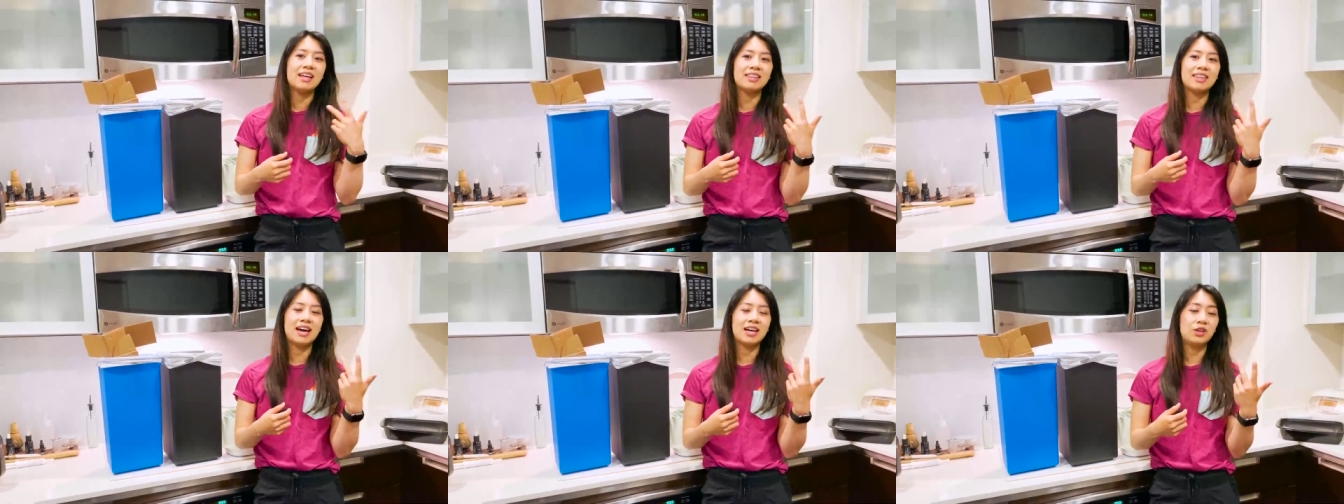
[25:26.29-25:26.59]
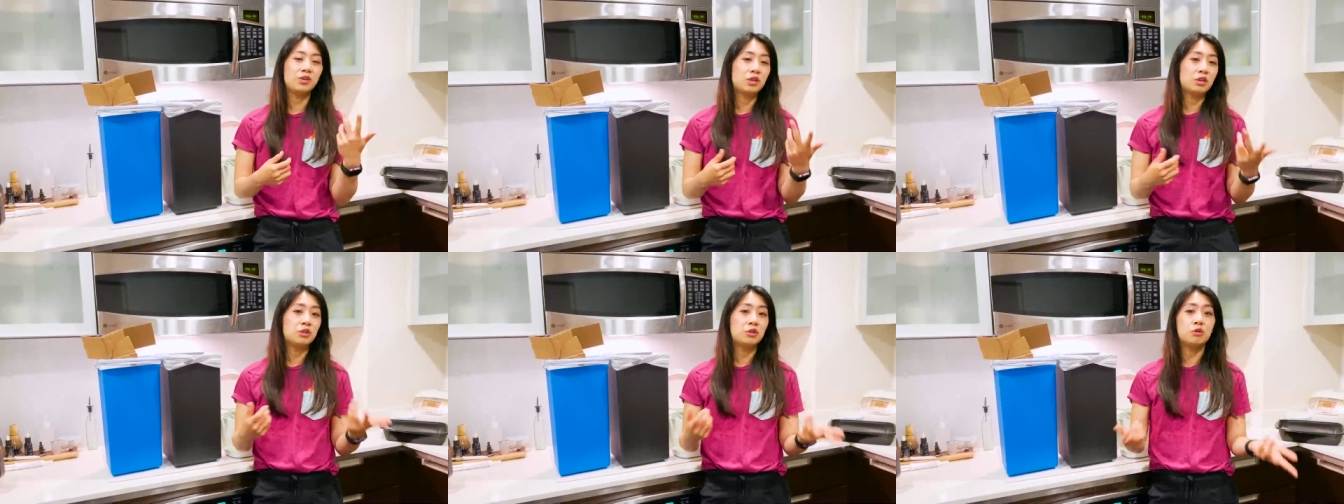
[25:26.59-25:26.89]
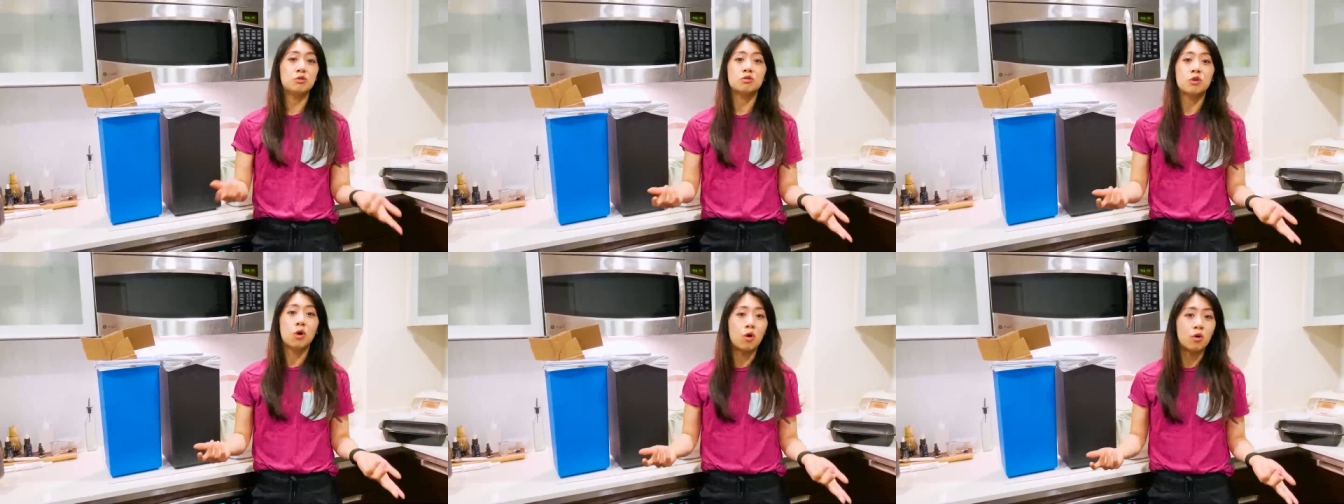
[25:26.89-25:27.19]
that you can
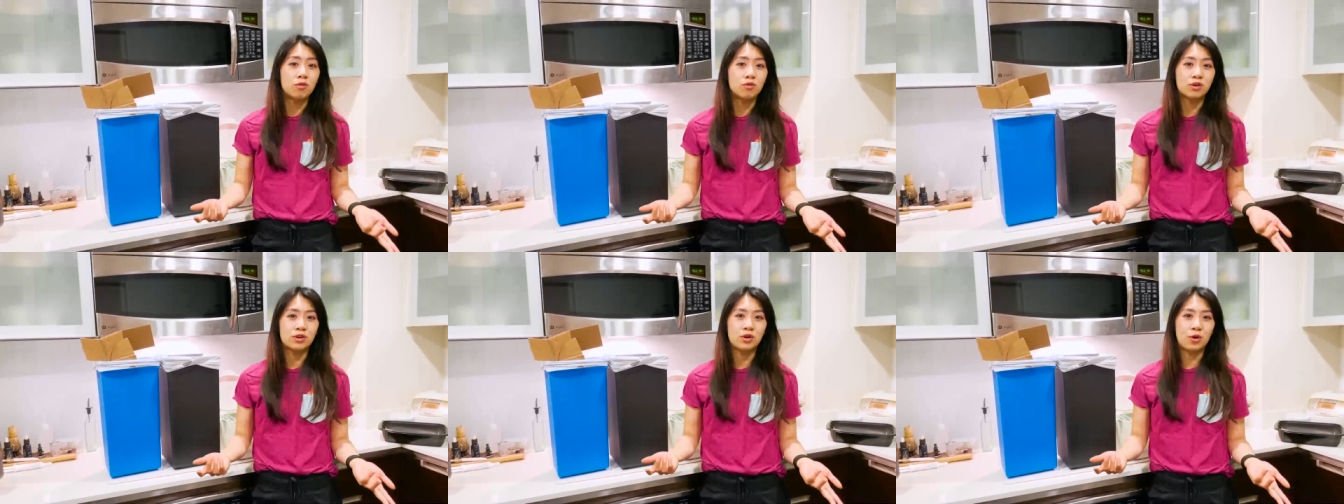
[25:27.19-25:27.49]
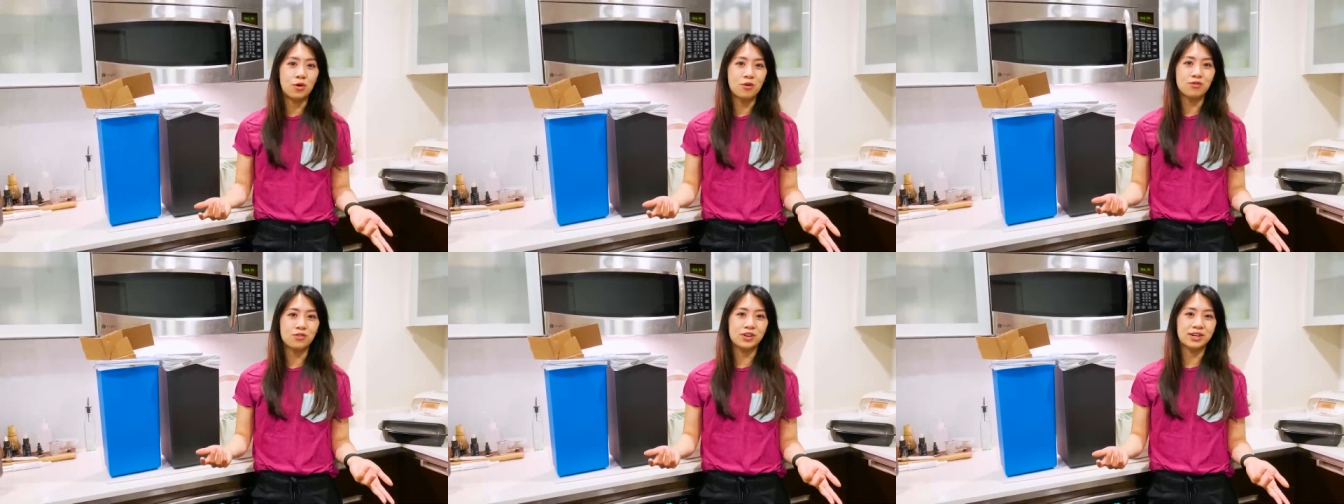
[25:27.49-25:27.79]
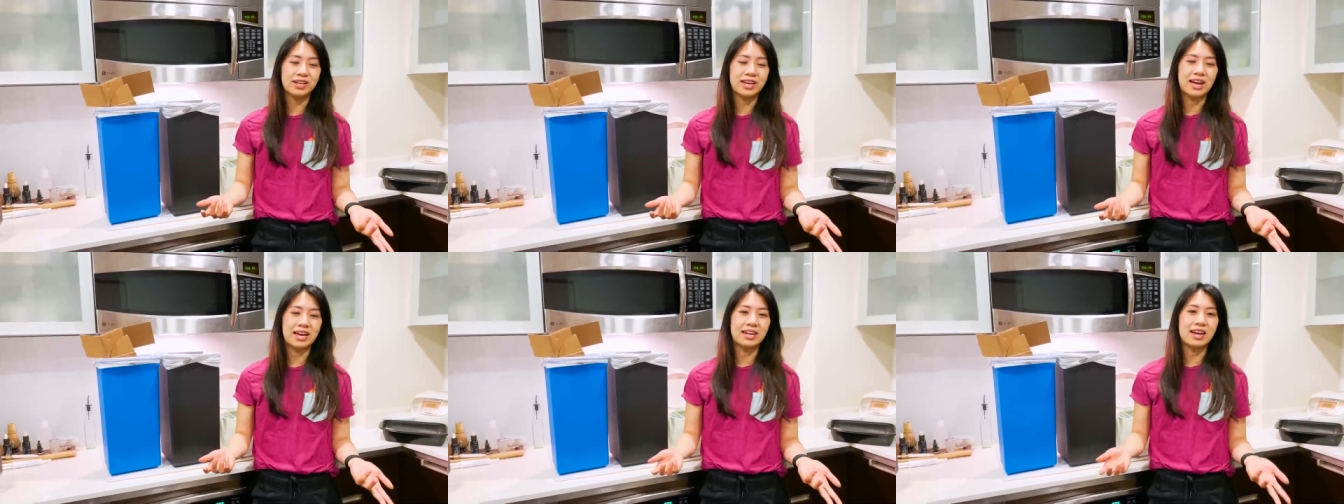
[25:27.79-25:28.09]
use over and over
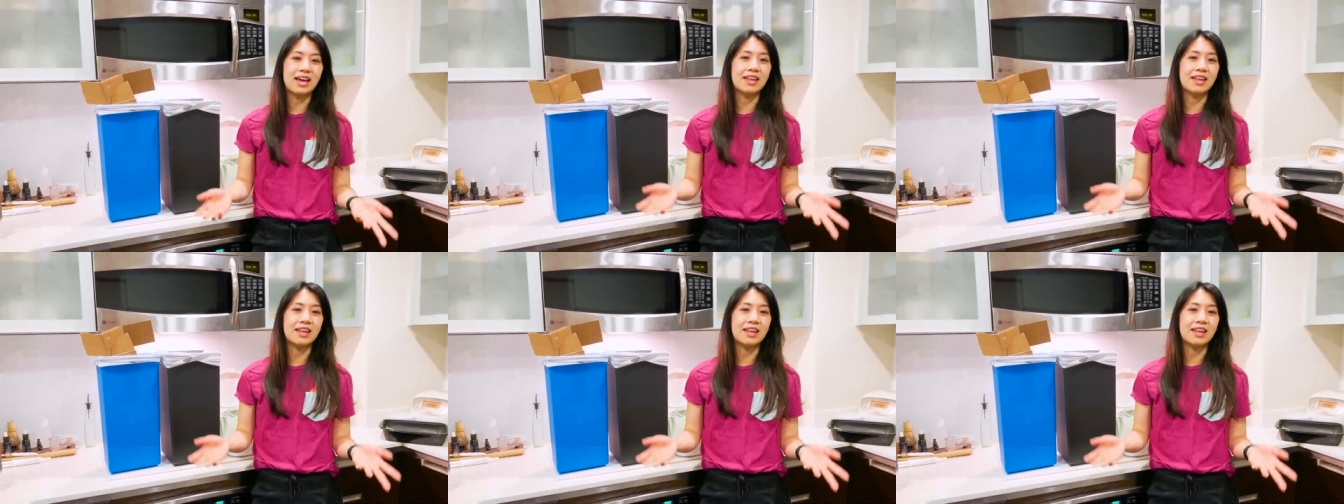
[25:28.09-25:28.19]
again.